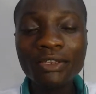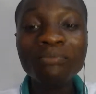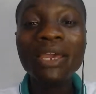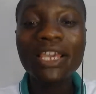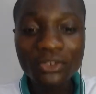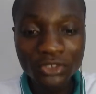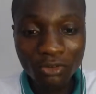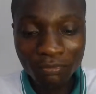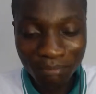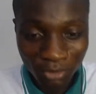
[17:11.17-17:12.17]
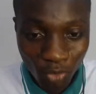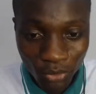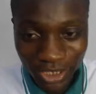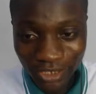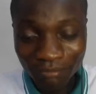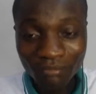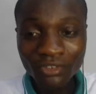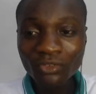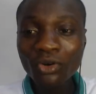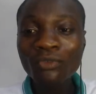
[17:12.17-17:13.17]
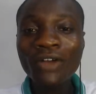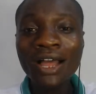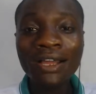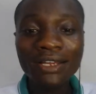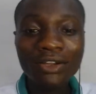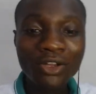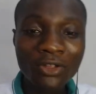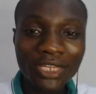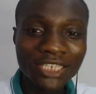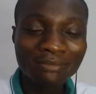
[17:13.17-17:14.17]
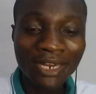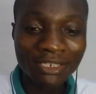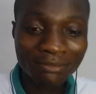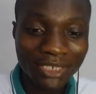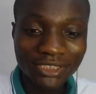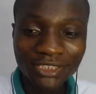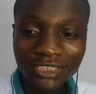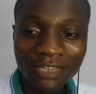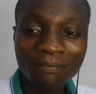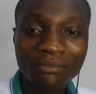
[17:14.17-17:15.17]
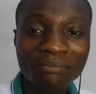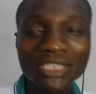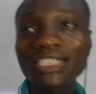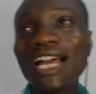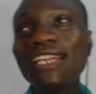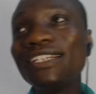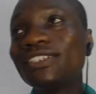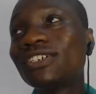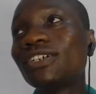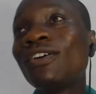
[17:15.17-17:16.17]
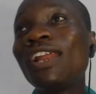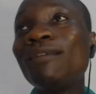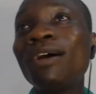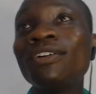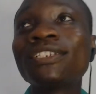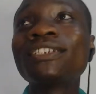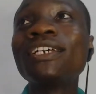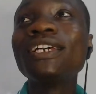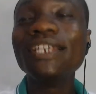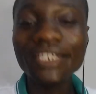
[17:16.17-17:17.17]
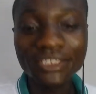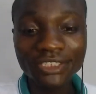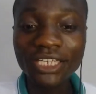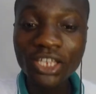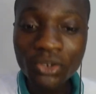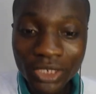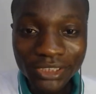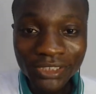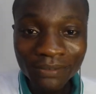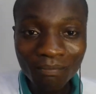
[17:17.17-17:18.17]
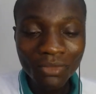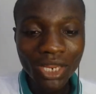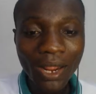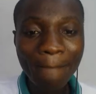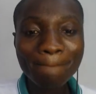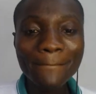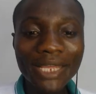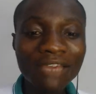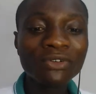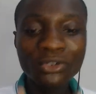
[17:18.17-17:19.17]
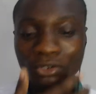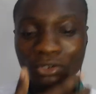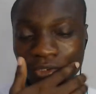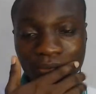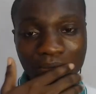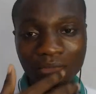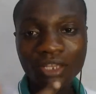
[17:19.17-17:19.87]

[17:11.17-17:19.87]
making use of coding over content management system, basically is all about the security. Even though